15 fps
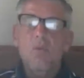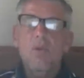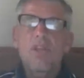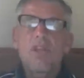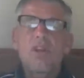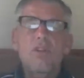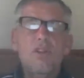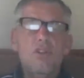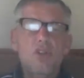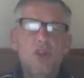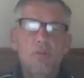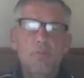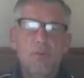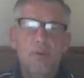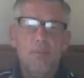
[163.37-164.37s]
when you hear the
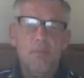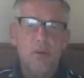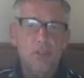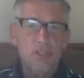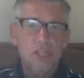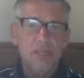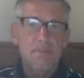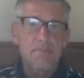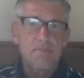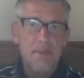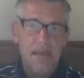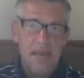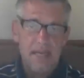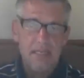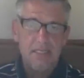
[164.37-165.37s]
term promotion
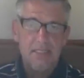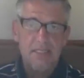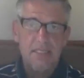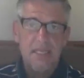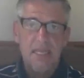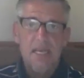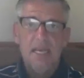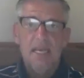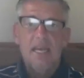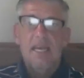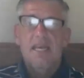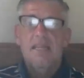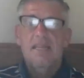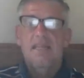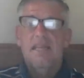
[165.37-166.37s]
mix,
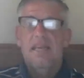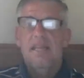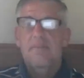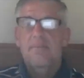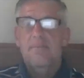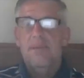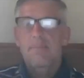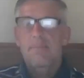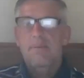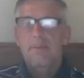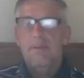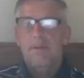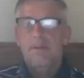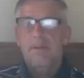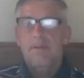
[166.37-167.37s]
then people
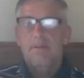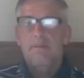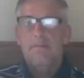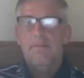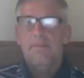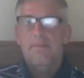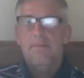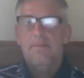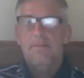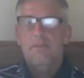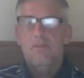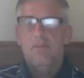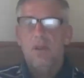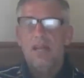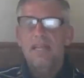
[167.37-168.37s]
are
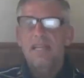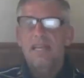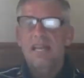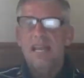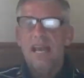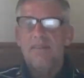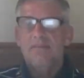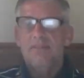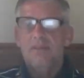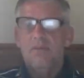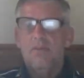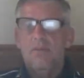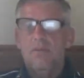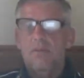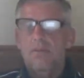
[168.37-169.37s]
trying to get after,
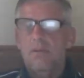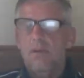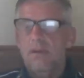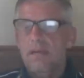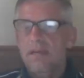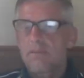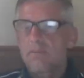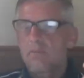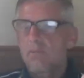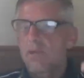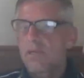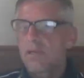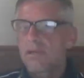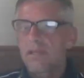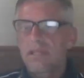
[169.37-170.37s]
well, all right,
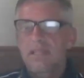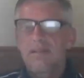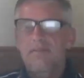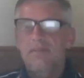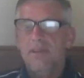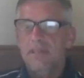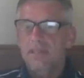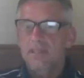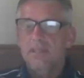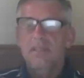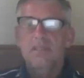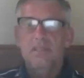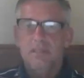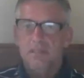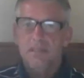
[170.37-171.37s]
what are the different
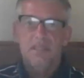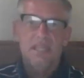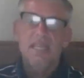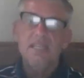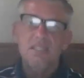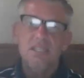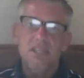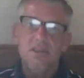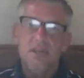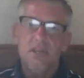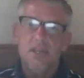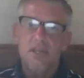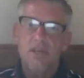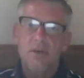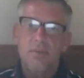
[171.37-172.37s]
things that you
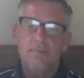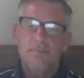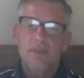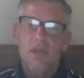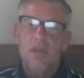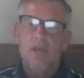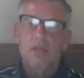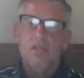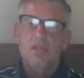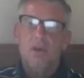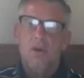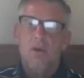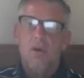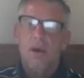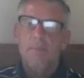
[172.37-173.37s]
can do?
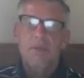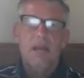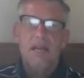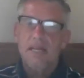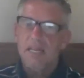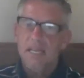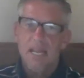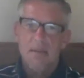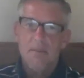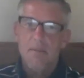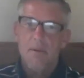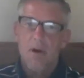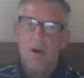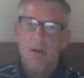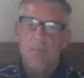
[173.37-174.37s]
So I'm not going to name
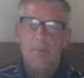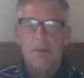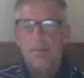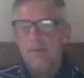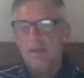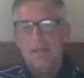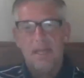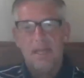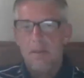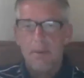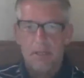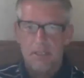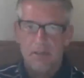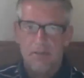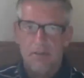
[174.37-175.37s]
them all, but I'm going to name a
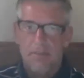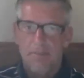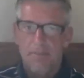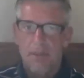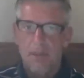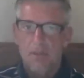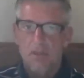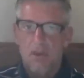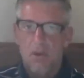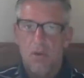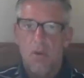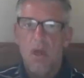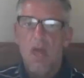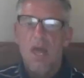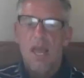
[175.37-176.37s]
bunch of them.
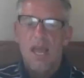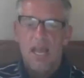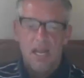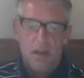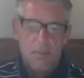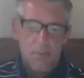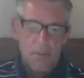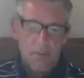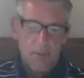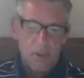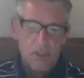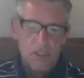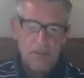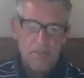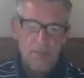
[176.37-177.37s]
So in our
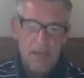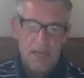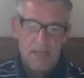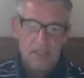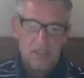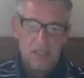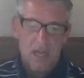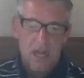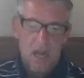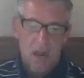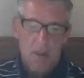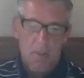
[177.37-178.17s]
promotion mix,